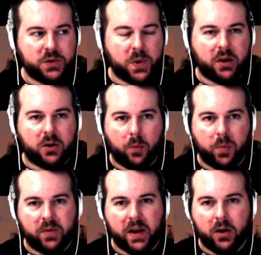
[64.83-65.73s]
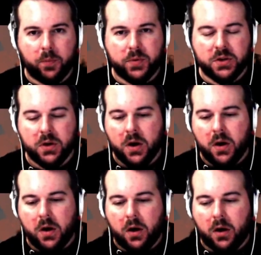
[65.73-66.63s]
We had a couple of hiccups
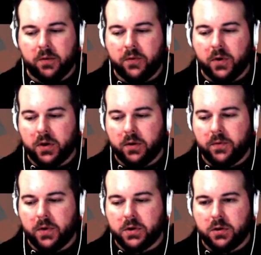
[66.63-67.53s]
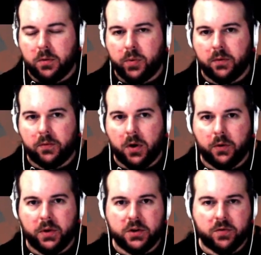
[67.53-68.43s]
on a fir first couple of code
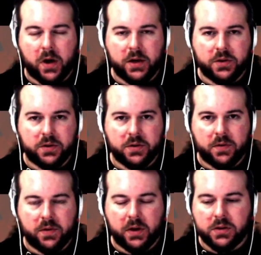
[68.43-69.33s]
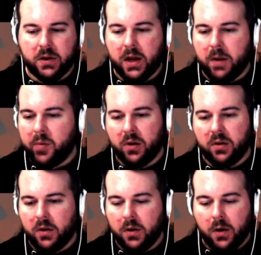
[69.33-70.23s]
iterations and things like that. But
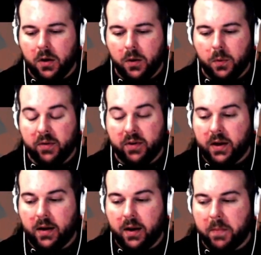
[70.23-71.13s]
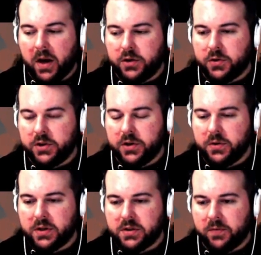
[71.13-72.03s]
we haven't had any major issues
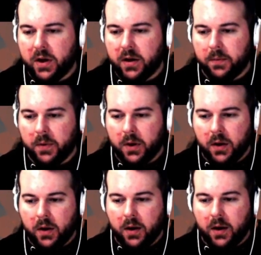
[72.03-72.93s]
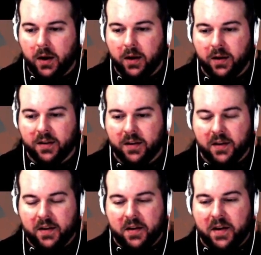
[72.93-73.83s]
as of yet. Uh,
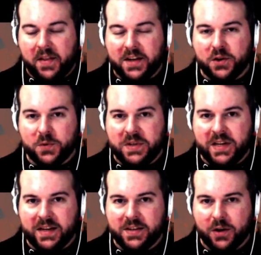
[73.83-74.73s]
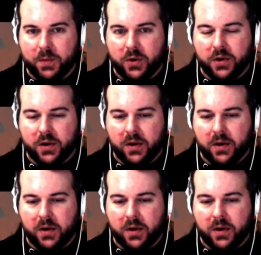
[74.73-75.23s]
and that's because we test so much.